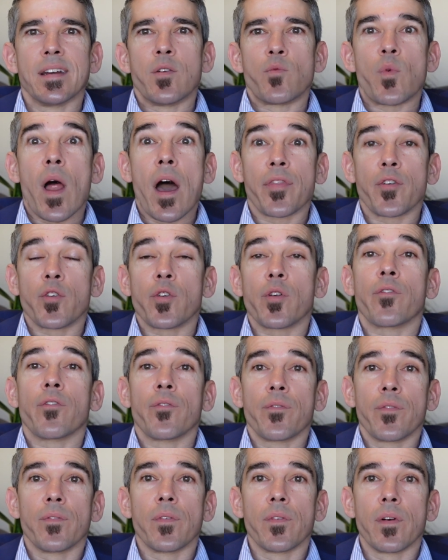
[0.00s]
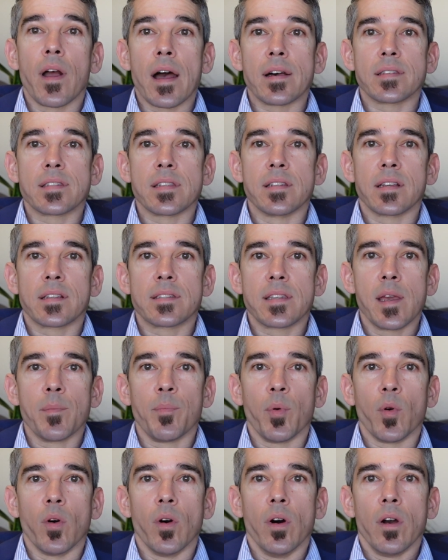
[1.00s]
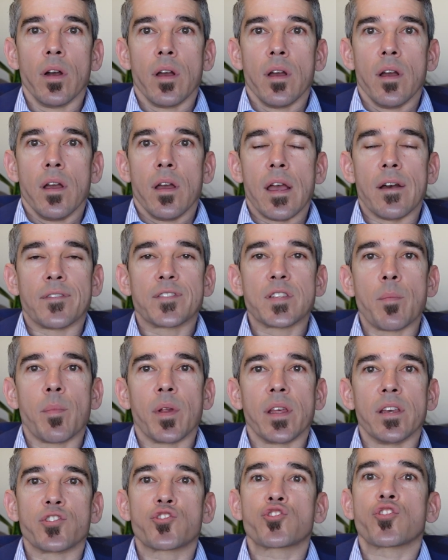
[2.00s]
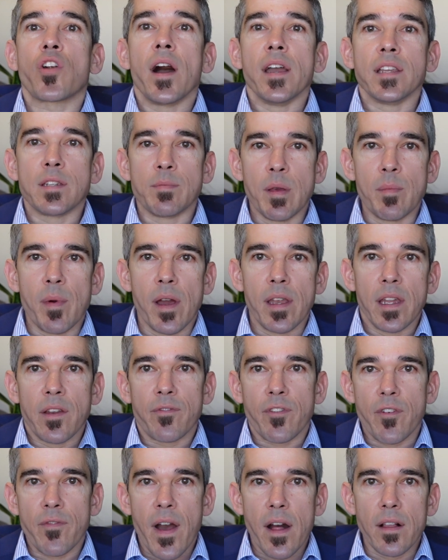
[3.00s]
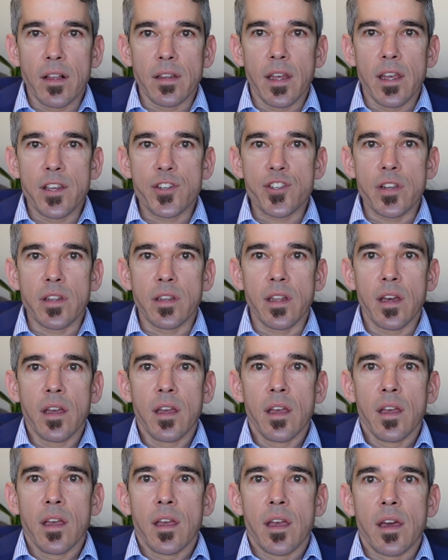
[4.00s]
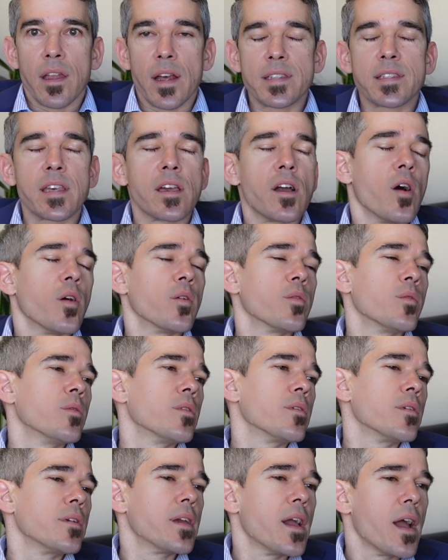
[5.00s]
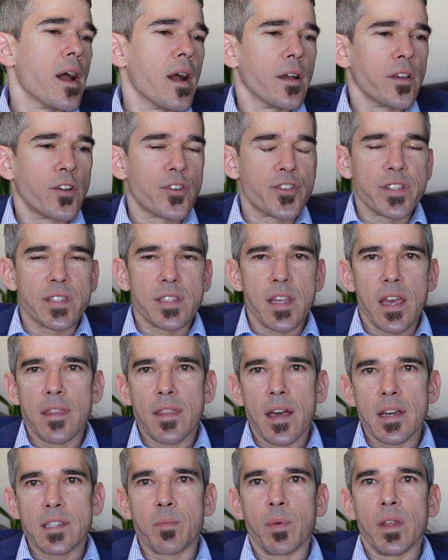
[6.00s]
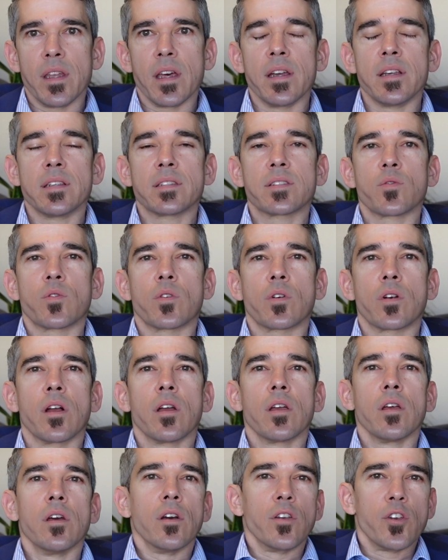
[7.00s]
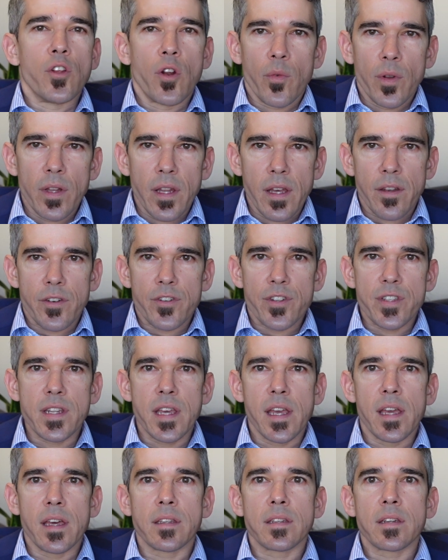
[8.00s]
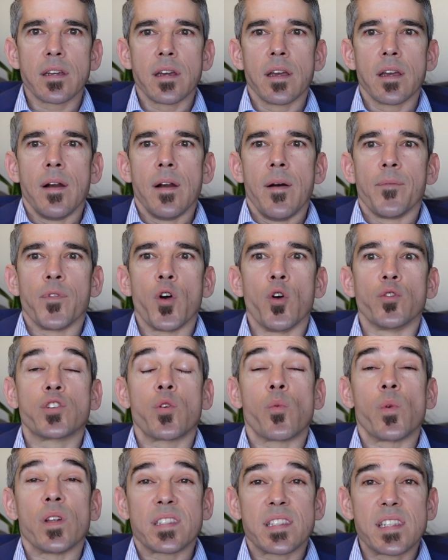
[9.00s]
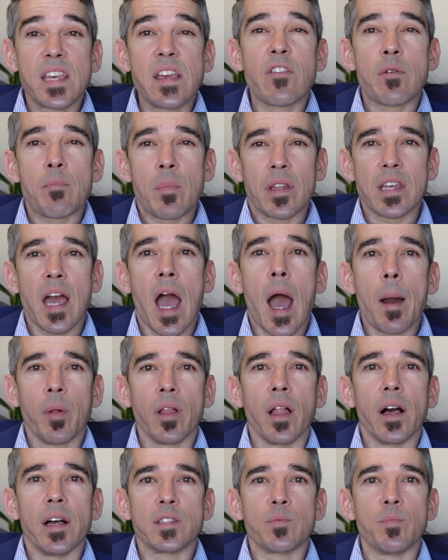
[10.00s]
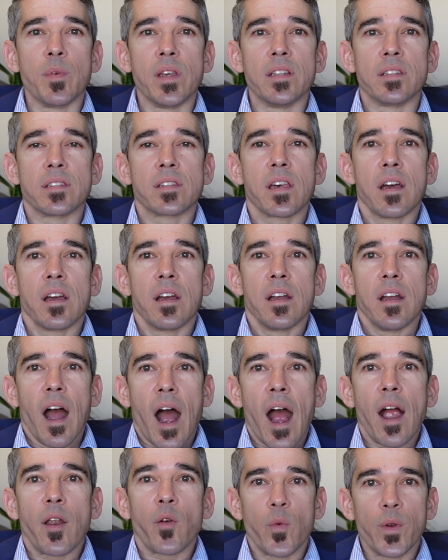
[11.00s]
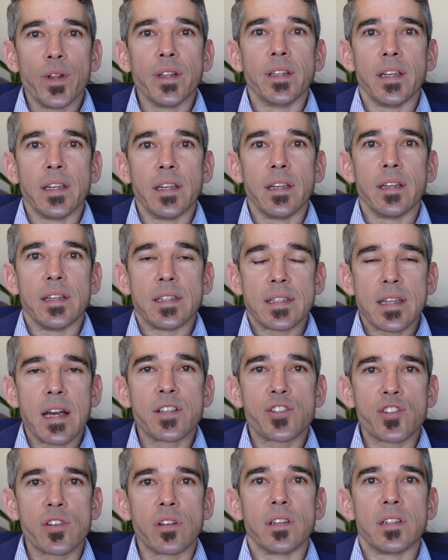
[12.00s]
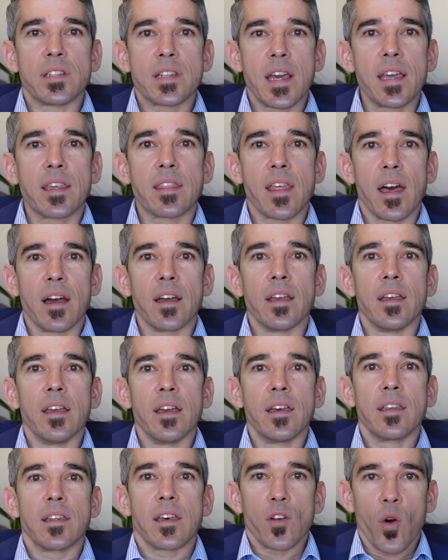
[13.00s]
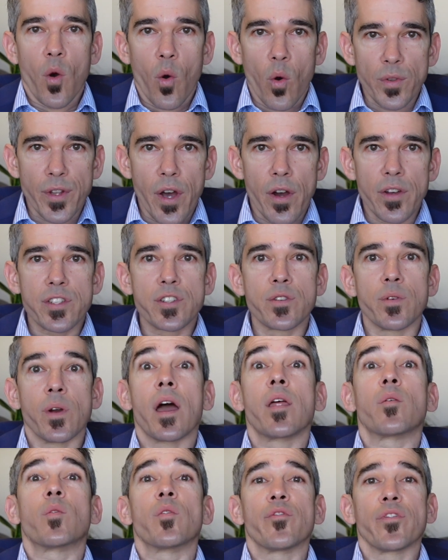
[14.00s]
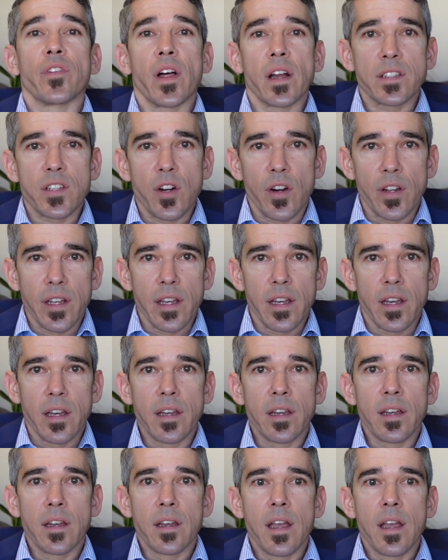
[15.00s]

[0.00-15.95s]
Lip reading: Rather, as an example, if somebody is trying to meet my need for validation and I say, oh, yeah, you're just saying that to be nice, or you don't really understand. No, to receive and metabolize means I really intentionally take that in and hold on to it and reflect on it.